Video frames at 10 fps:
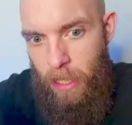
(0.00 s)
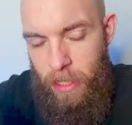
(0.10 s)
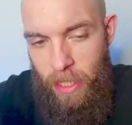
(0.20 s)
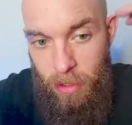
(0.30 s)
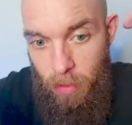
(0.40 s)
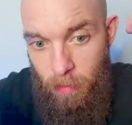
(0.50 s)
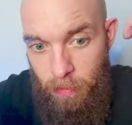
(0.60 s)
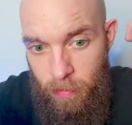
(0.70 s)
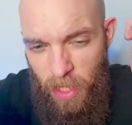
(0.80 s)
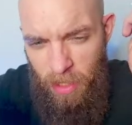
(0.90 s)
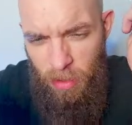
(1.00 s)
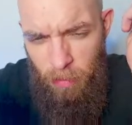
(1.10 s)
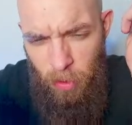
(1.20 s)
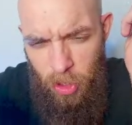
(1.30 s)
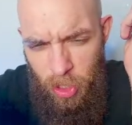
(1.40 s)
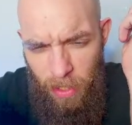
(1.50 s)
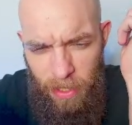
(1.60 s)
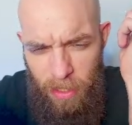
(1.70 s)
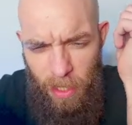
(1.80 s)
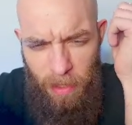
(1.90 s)
Kingdom Rush, I think
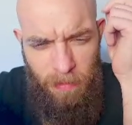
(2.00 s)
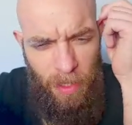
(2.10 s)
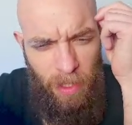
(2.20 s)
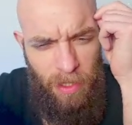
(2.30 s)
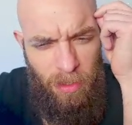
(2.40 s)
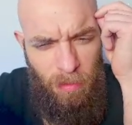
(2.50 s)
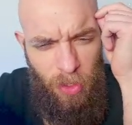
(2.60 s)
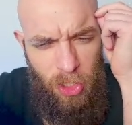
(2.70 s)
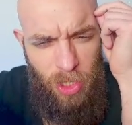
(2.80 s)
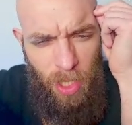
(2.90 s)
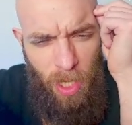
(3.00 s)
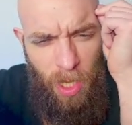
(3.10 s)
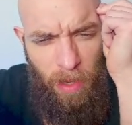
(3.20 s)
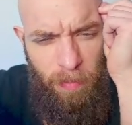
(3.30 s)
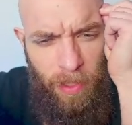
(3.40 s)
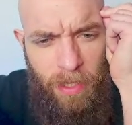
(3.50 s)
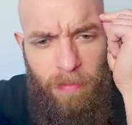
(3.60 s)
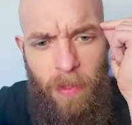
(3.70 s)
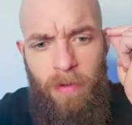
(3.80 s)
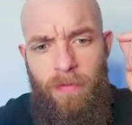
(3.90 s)
is the name, Kingdom Rush. I'm playing a
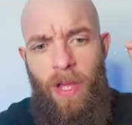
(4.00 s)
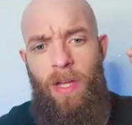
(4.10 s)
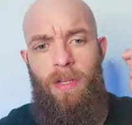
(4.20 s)
bit of that